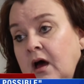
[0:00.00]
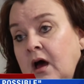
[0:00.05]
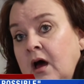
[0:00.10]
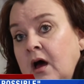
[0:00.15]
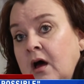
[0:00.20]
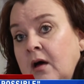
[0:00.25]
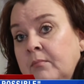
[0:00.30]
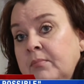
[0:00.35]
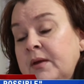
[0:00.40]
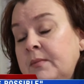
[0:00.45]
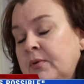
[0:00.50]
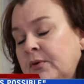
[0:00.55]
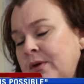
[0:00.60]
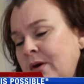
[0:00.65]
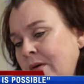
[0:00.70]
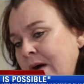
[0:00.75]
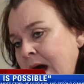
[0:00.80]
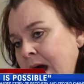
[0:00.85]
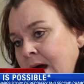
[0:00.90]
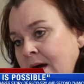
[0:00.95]
um, people
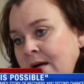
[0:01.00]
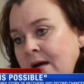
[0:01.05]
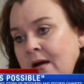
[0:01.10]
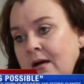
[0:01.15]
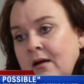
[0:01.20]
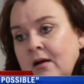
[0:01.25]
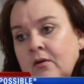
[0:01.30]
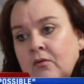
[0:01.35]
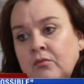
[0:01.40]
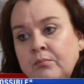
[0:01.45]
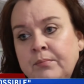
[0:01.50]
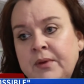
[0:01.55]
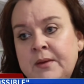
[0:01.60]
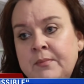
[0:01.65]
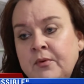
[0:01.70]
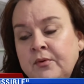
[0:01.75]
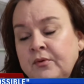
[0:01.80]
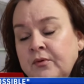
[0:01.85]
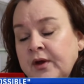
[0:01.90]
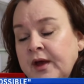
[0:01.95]
don't hire
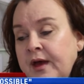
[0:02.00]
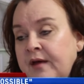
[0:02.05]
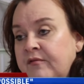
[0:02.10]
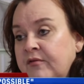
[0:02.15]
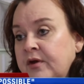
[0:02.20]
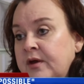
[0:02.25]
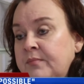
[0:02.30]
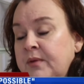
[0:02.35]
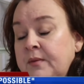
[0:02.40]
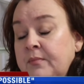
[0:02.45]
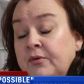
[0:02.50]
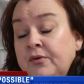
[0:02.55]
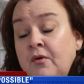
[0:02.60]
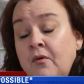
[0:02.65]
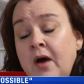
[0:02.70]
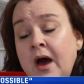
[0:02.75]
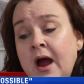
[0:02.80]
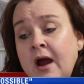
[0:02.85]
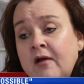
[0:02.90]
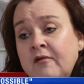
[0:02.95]
people in recovery, people
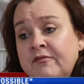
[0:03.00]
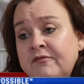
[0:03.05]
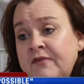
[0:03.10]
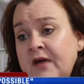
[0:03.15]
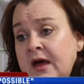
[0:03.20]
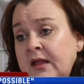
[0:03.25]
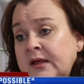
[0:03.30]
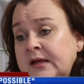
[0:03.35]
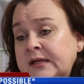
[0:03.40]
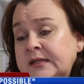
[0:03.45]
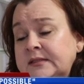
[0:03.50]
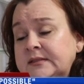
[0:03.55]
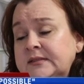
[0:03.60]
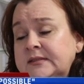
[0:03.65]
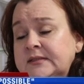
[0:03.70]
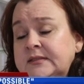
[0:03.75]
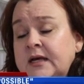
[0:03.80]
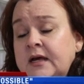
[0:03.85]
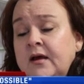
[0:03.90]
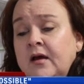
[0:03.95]
don't hire
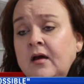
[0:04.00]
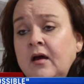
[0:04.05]
felons.